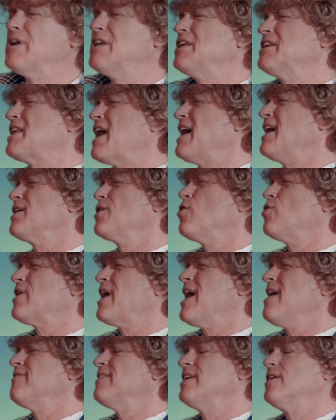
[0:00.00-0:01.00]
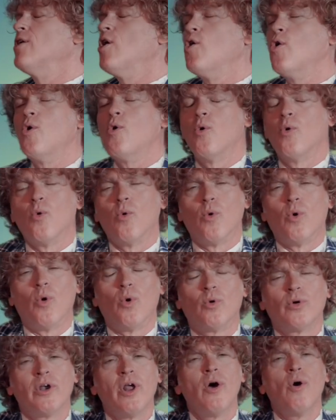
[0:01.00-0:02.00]
when you die and go to heaven no
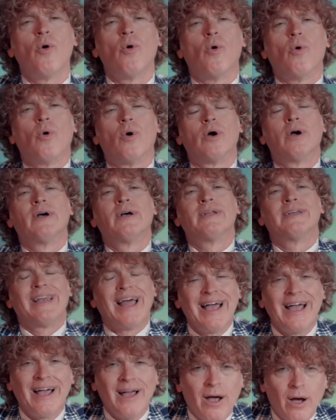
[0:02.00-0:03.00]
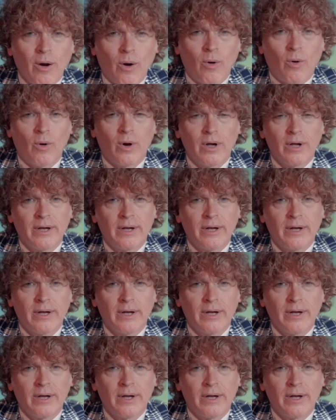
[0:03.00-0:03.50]
no now